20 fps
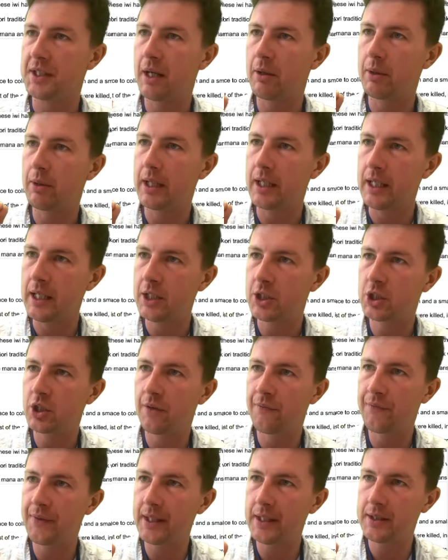Now, each
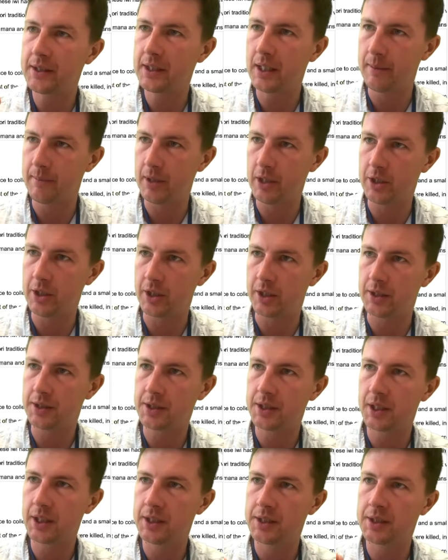of these
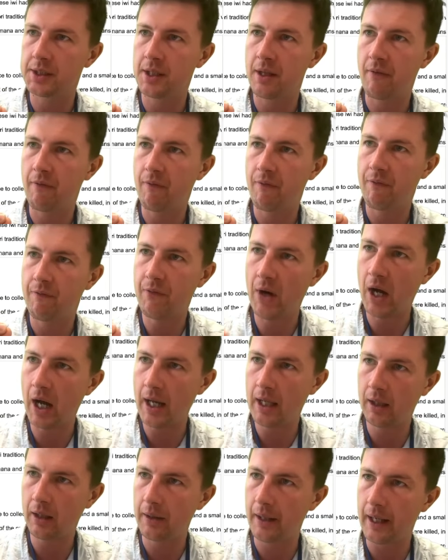images is the
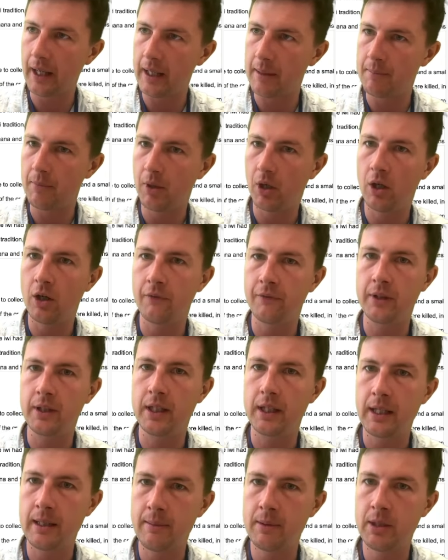file name of an
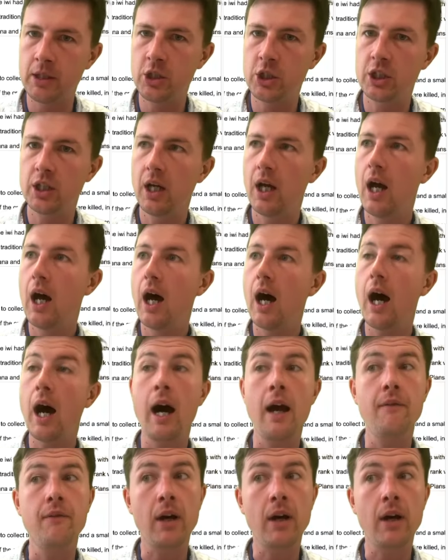image I've